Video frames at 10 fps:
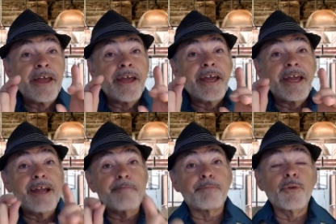
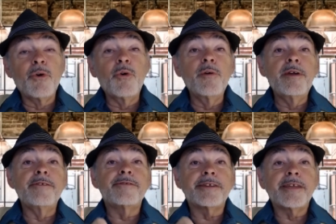Employees that
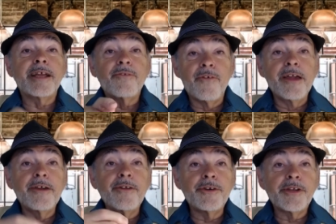take regular
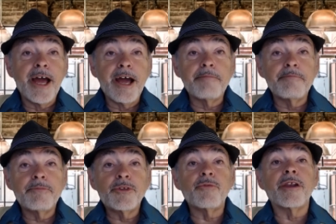time to
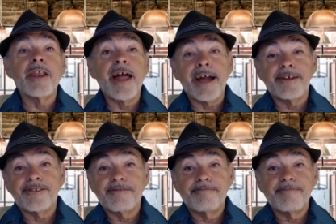relax
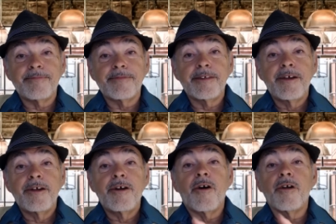
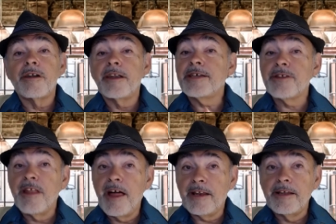are less
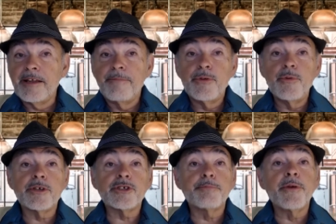likely to
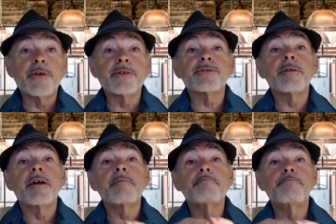experience
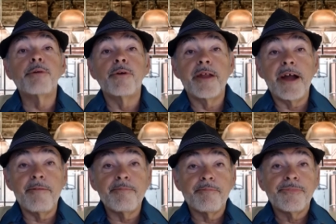burnout,
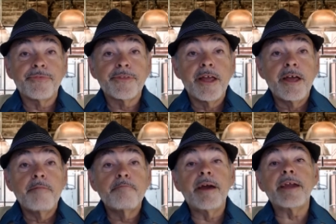
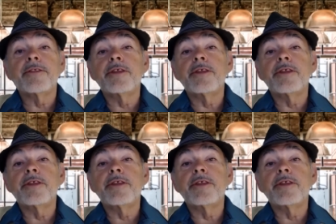making them more